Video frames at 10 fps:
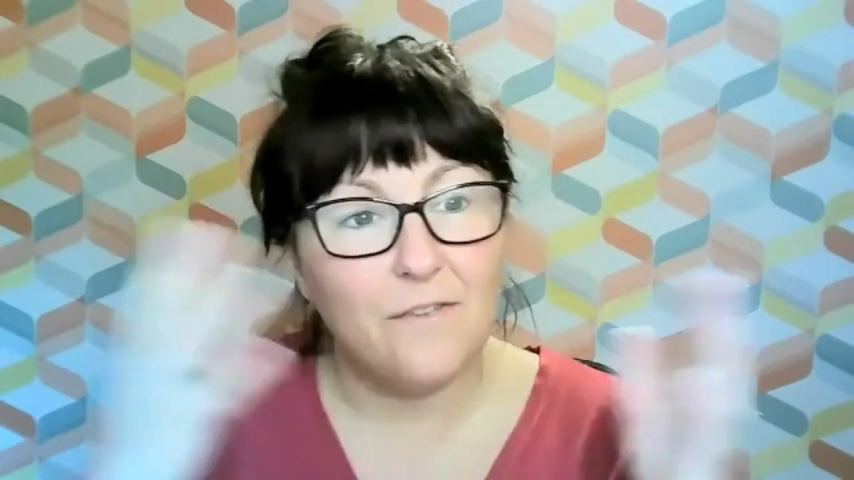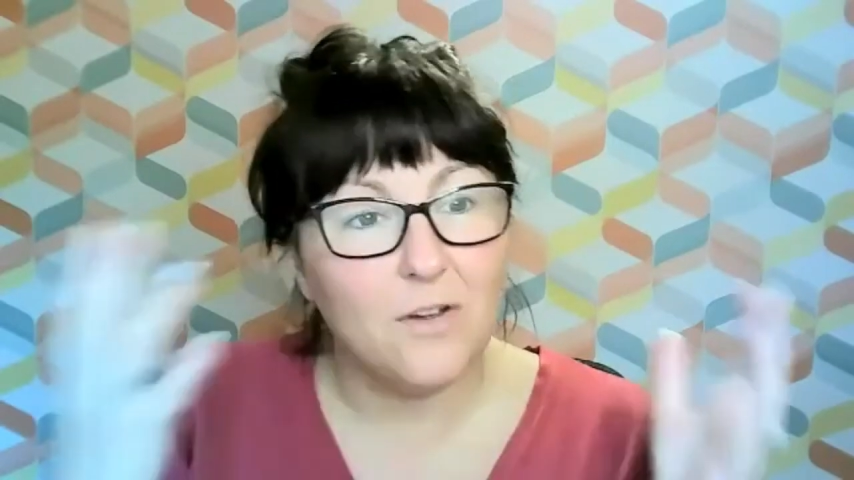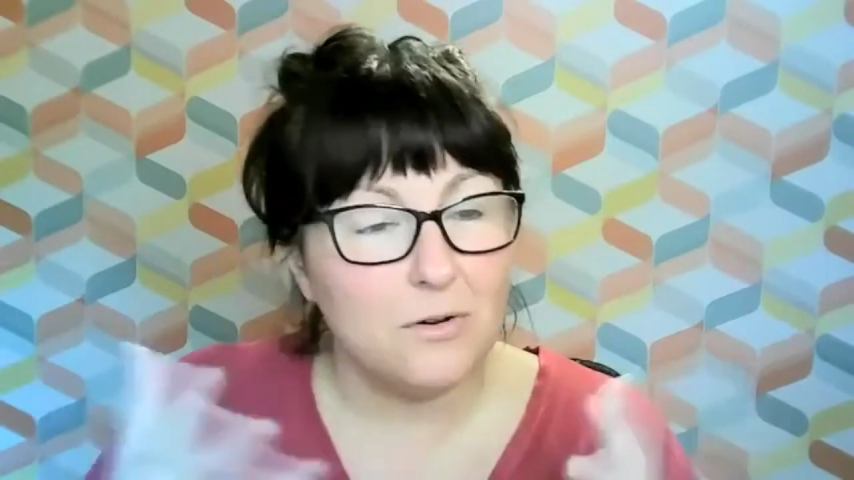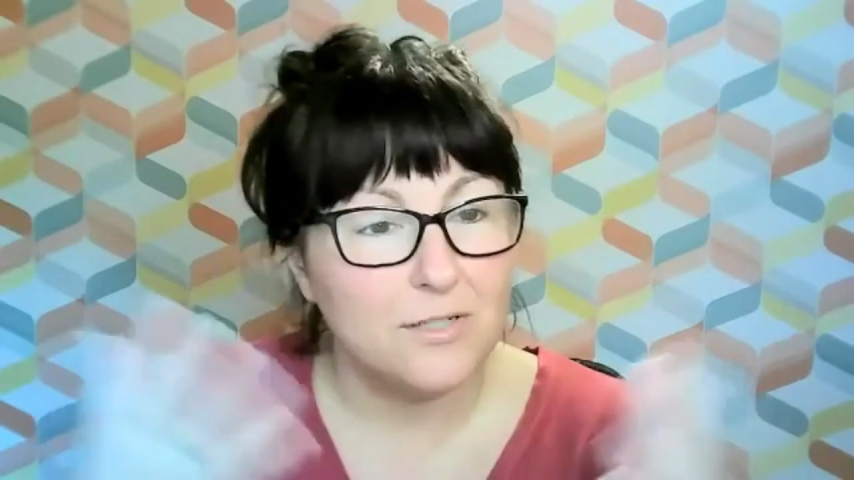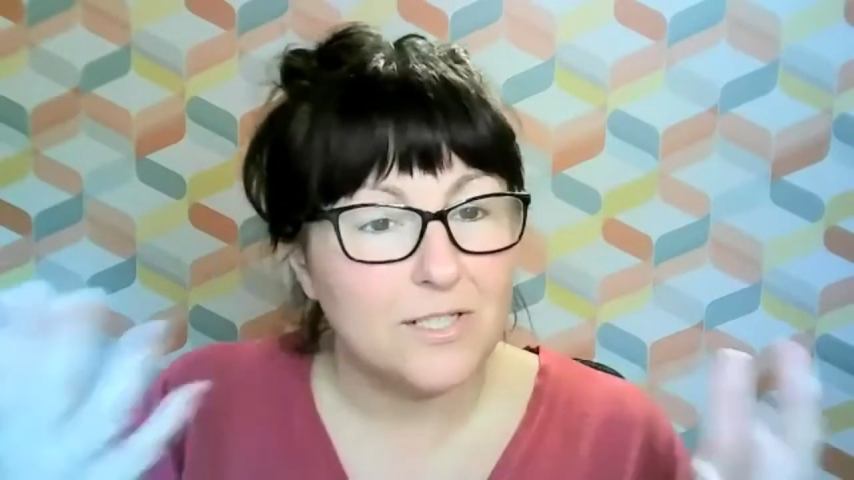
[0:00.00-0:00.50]

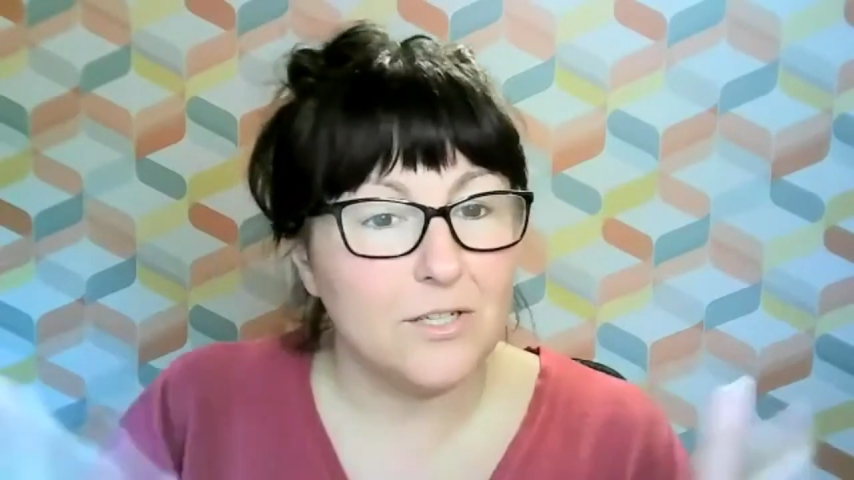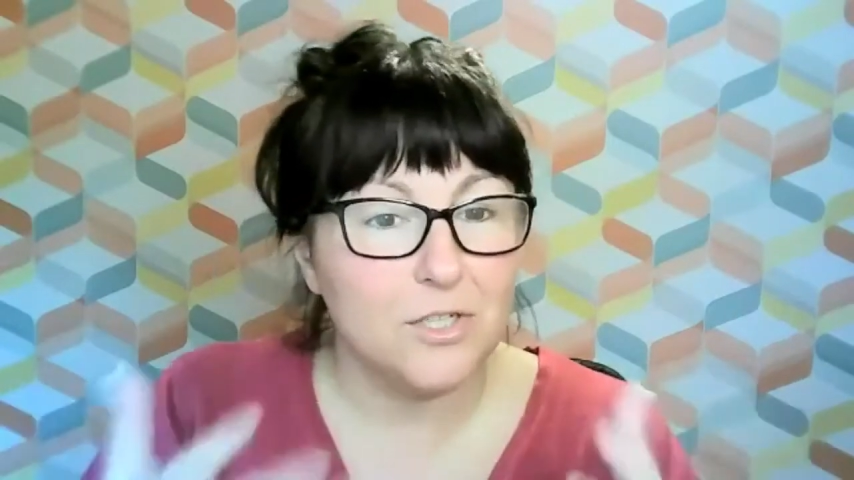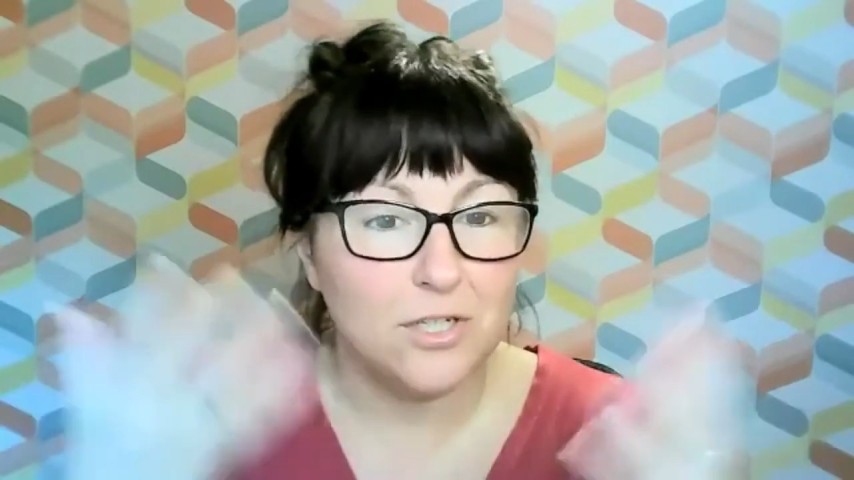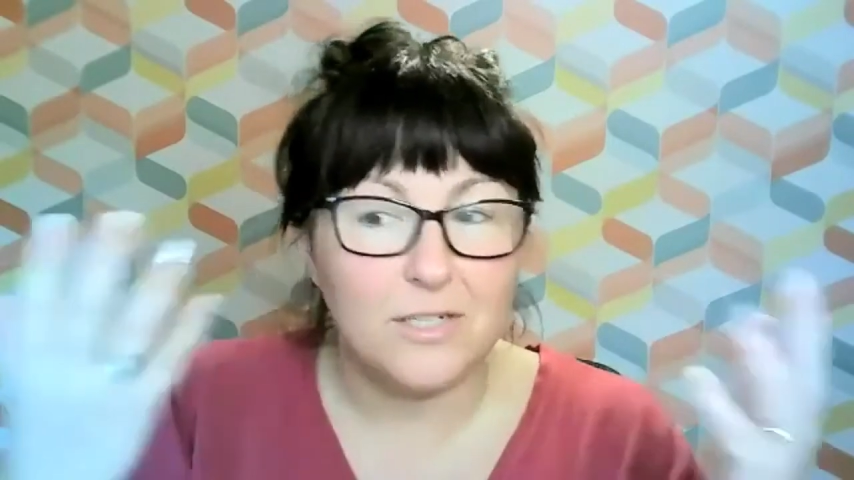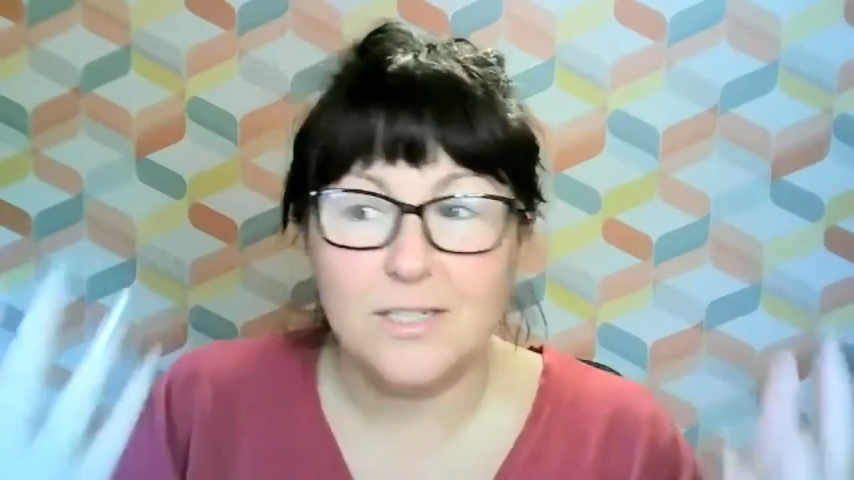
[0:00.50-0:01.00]
follow her on
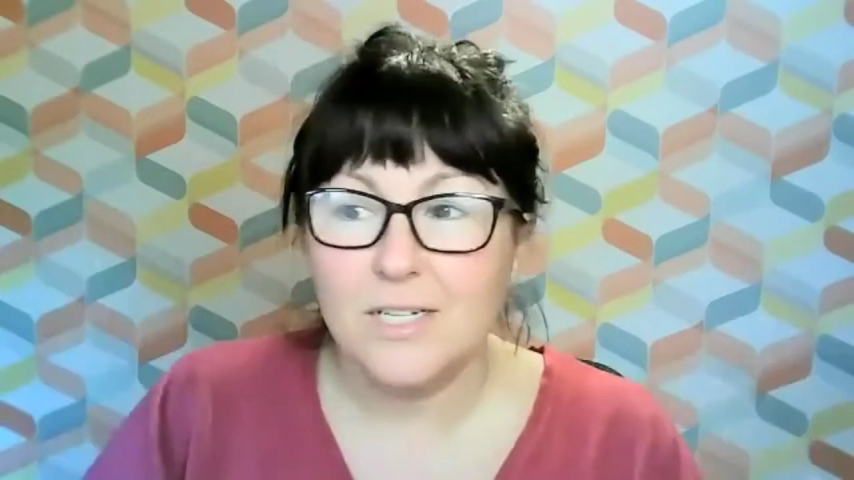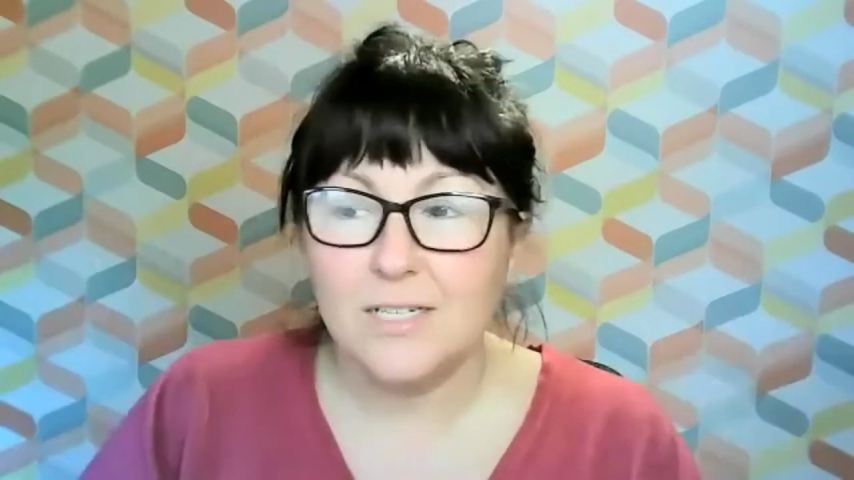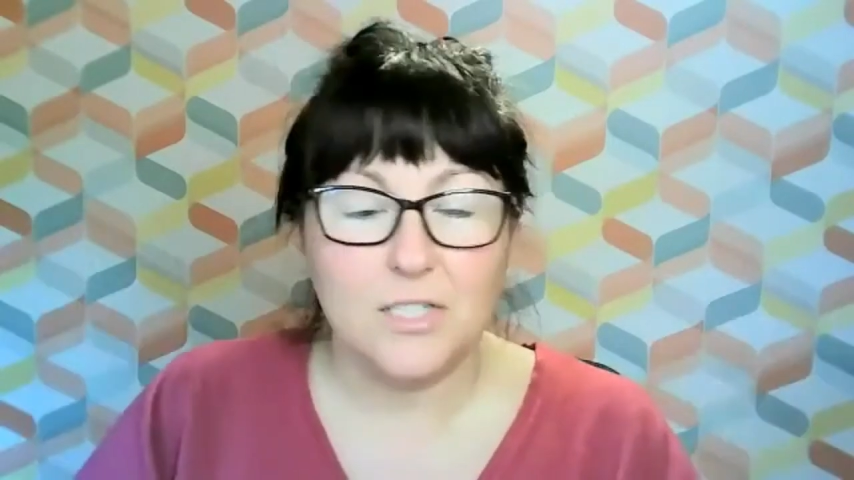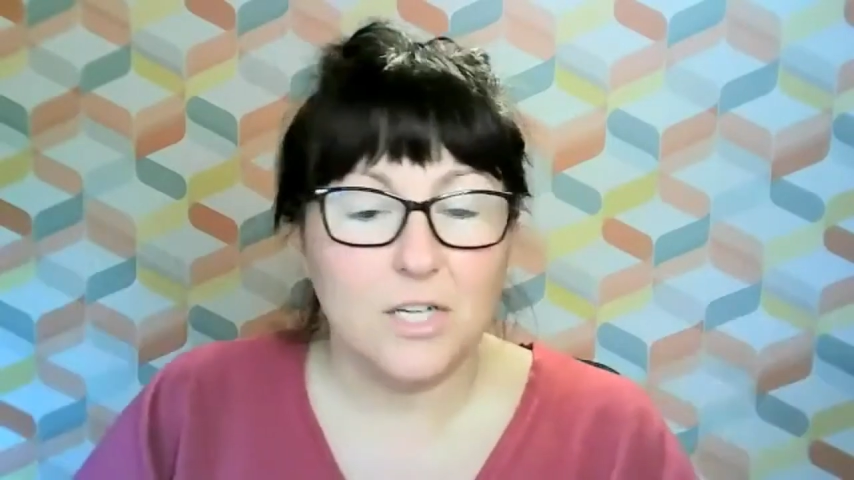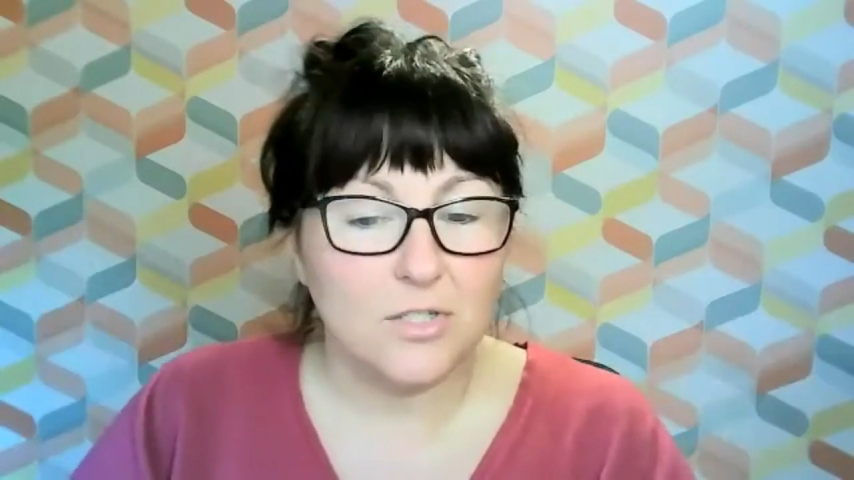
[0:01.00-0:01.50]
social, and
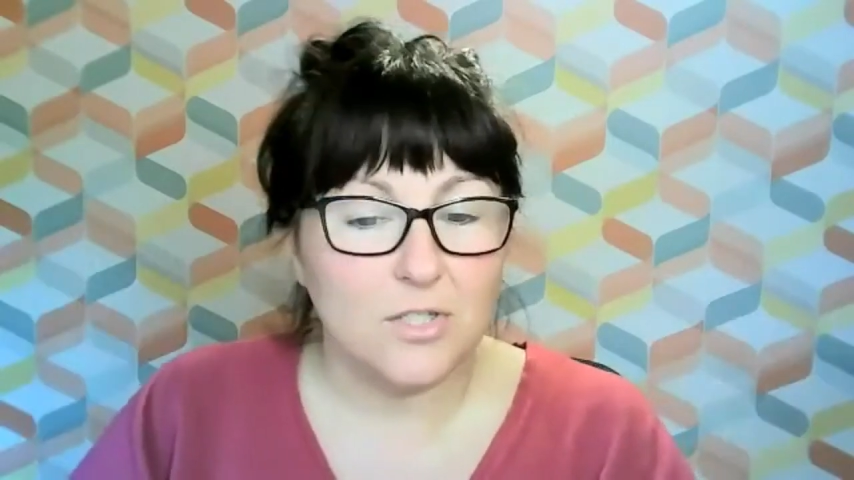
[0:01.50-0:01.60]
start